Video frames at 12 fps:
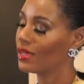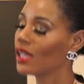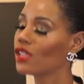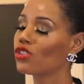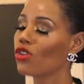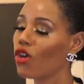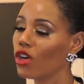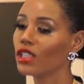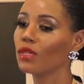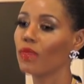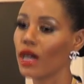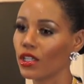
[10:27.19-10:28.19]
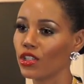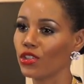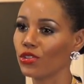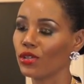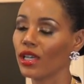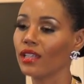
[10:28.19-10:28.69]
It's all about
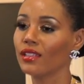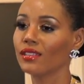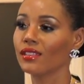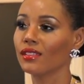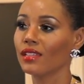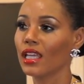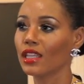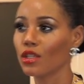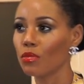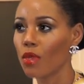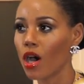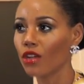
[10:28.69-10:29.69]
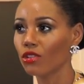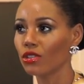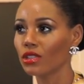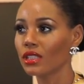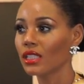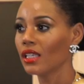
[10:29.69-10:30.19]
you, and the
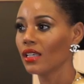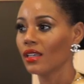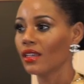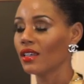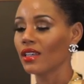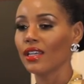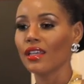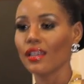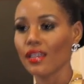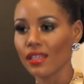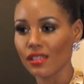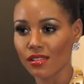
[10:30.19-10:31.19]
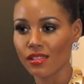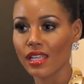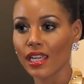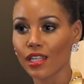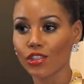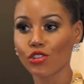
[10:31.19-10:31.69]
model is
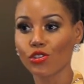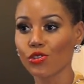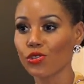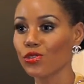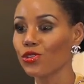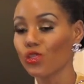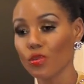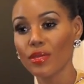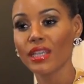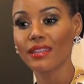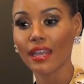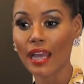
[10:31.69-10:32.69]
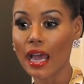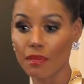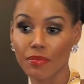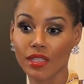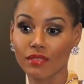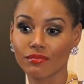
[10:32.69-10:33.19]
there to make that
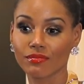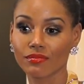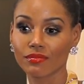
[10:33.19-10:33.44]
happen,